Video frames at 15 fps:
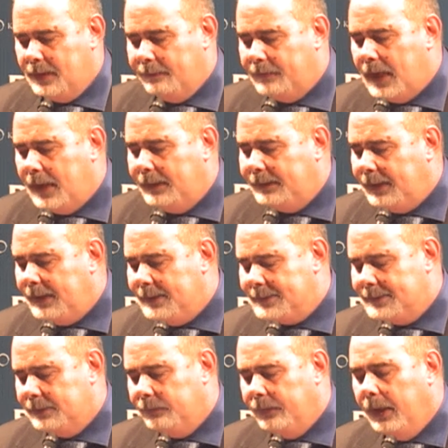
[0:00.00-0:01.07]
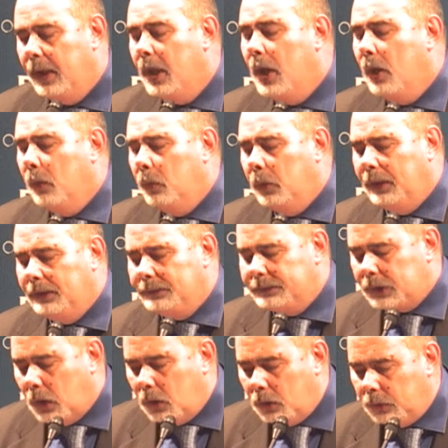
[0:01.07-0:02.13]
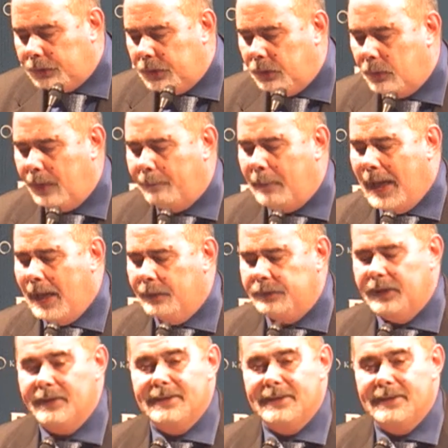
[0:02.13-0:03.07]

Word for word: of art history will talk you about uh,